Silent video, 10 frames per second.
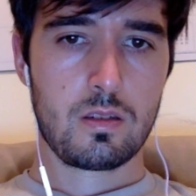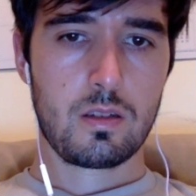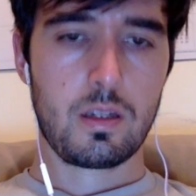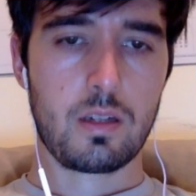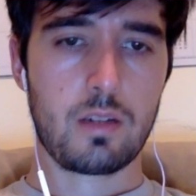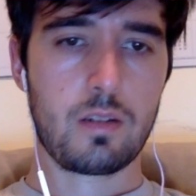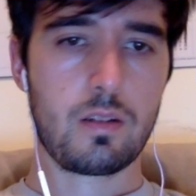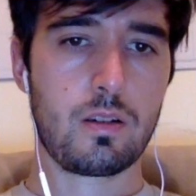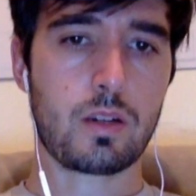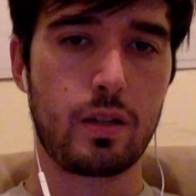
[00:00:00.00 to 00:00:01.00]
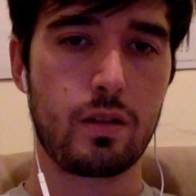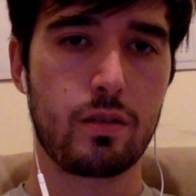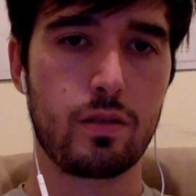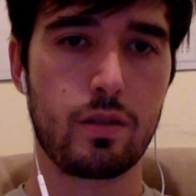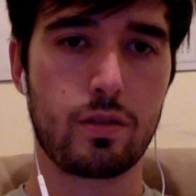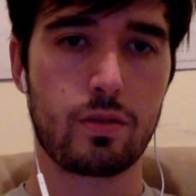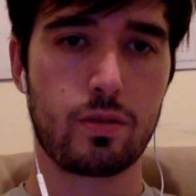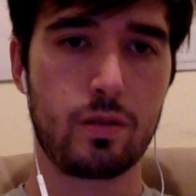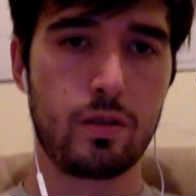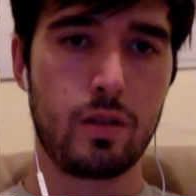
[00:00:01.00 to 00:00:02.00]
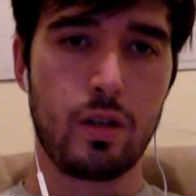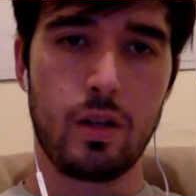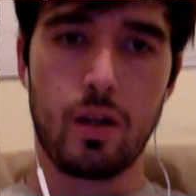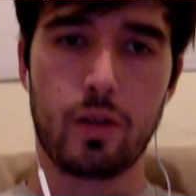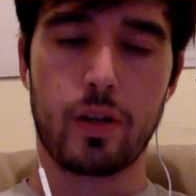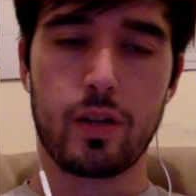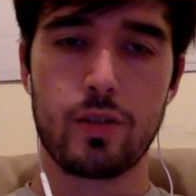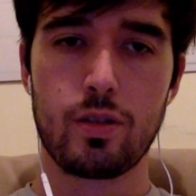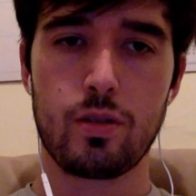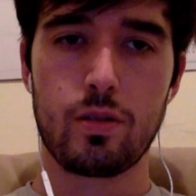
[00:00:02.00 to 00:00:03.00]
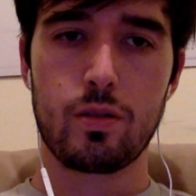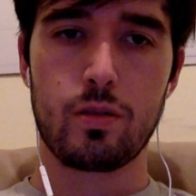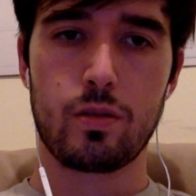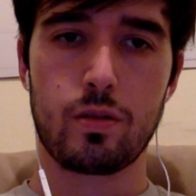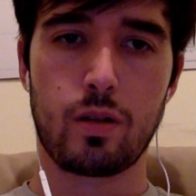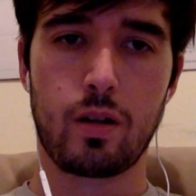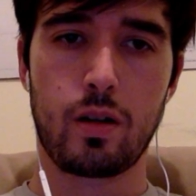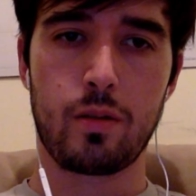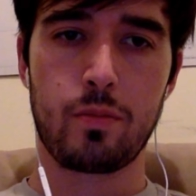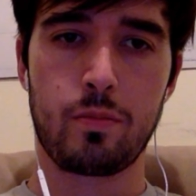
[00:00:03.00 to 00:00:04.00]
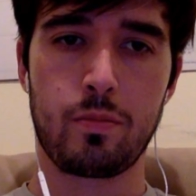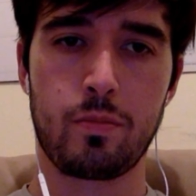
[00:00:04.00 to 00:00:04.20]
Yeah, okay, that's cool. Okay, so we'll